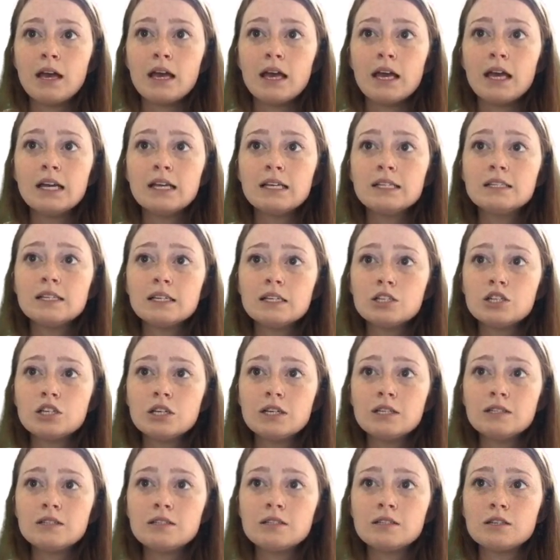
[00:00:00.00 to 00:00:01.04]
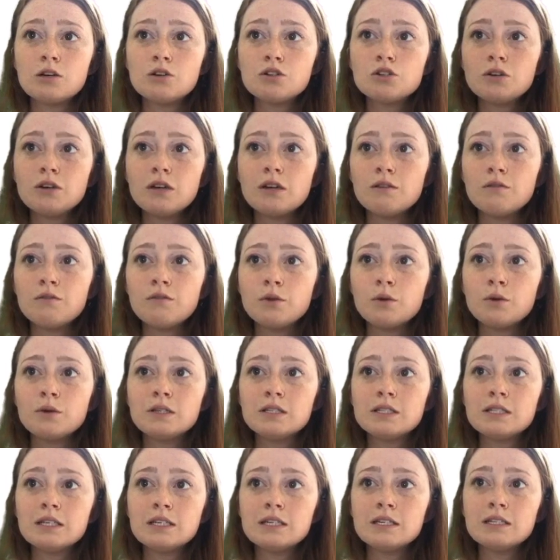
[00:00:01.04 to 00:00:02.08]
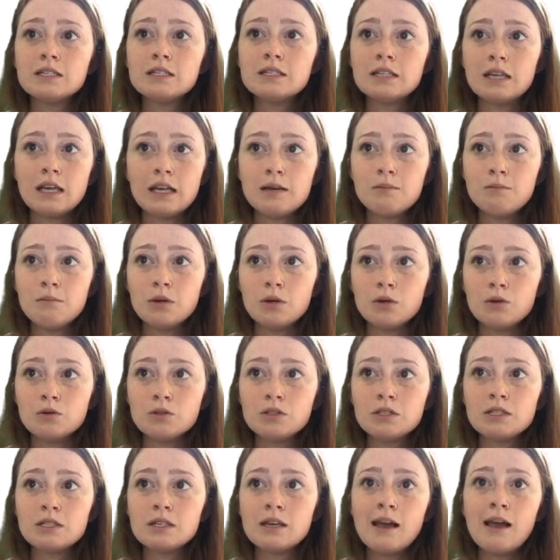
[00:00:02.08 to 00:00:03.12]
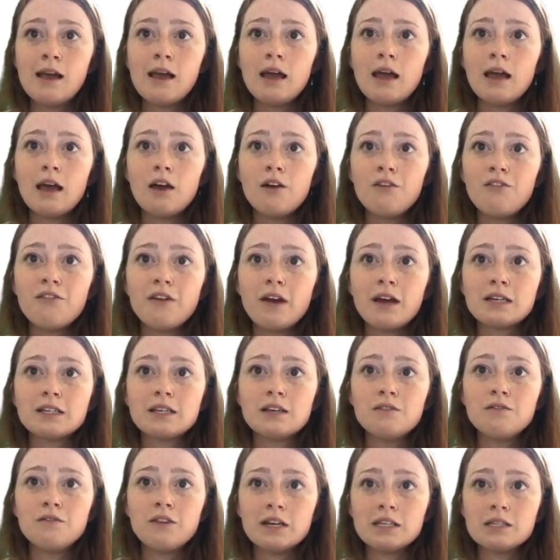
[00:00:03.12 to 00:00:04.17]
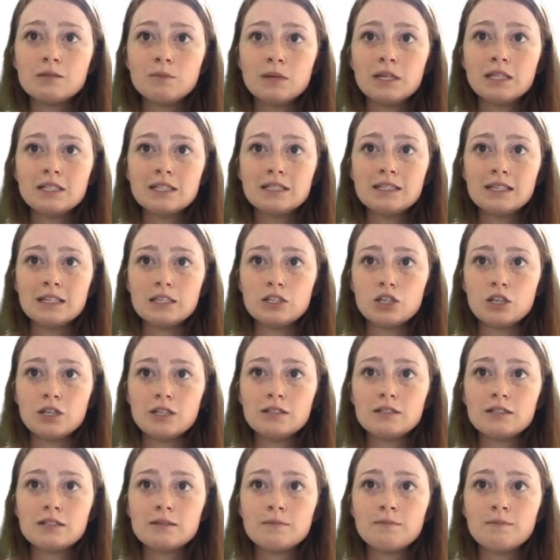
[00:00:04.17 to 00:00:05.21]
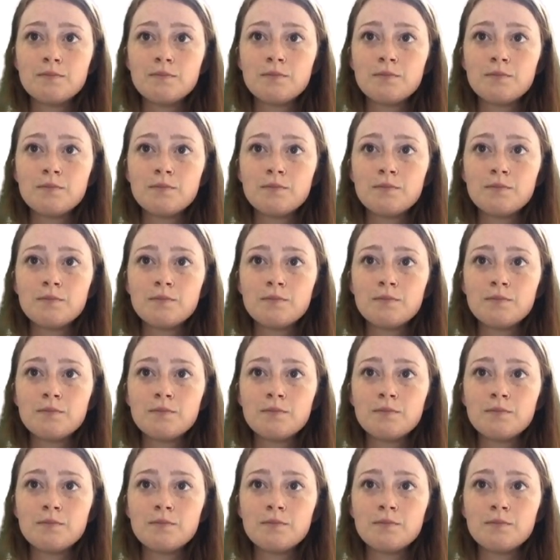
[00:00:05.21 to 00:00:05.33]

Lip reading: In addition, social influences and moods affect investment decisions.